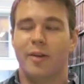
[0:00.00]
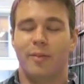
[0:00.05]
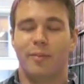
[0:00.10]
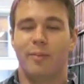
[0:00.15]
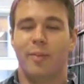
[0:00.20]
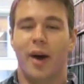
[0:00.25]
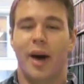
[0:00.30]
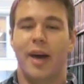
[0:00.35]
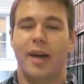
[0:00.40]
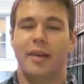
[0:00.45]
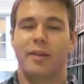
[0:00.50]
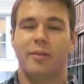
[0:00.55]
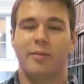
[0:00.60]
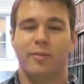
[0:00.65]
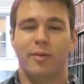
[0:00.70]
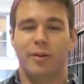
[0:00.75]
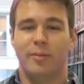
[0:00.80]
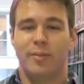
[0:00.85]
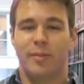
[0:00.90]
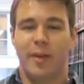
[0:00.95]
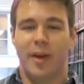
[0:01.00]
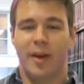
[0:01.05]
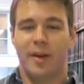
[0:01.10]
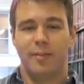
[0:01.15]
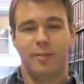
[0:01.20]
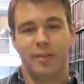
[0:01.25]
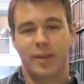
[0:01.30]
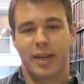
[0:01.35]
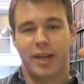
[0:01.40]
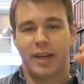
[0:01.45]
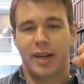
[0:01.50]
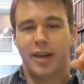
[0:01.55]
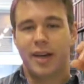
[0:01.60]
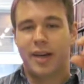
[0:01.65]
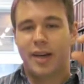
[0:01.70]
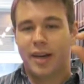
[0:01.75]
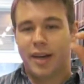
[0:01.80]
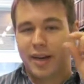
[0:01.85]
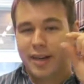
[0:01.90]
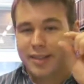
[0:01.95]
mine from them like
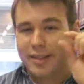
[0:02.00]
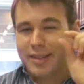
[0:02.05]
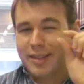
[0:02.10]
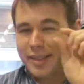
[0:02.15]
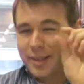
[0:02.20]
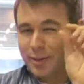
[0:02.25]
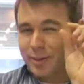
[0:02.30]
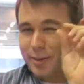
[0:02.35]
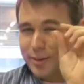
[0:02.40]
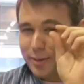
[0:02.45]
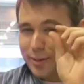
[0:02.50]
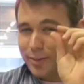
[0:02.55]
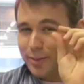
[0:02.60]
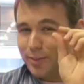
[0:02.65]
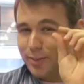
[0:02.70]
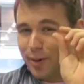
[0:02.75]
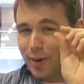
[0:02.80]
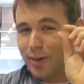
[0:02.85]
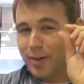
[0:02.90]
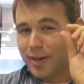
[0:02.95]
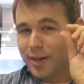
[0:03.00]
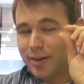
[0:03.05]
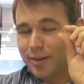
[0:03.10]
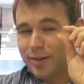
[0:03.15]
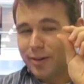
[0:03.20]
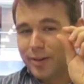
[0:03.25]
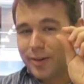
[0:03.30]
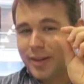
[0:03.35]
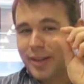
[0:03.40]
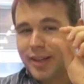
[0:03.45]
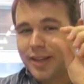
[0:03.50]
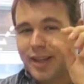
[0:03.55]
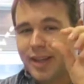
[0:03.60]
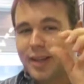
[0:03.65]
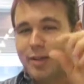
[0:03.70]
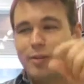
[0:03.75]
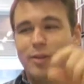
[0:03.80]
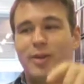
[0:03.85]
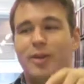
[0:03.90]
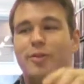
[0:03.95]
a single little particle that
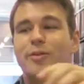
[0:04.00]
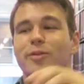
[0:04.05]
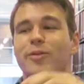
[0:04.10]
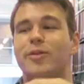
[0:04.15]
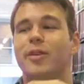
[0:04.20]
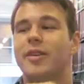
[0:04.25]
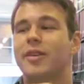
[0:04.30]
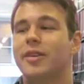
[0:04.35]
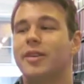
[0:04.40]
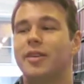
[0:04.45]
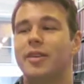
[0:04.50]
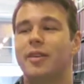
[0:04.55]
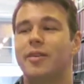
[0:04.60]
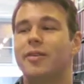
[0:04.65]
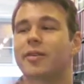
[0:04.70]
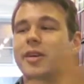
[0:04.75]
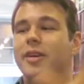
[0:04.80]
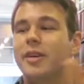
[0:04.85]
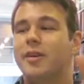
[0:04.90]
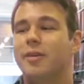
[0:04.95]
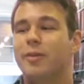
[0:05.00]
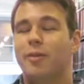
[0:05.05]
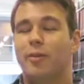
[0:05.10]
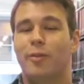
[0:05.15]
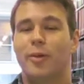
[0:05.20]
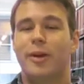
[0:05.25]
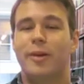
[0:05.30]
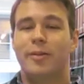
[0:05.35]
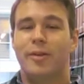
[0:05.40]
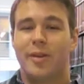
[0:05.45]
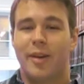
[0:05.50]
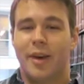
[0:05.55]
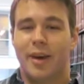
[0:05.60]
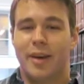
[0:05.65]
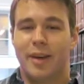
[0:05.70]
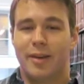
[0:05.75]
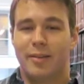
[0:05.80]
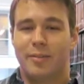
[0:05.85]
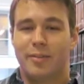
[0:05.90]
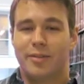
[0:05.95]
you will use 3
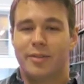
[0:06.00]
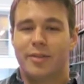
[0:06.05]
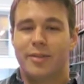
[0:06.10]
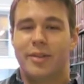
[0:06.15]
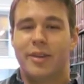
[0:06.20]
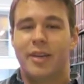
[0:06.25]
times.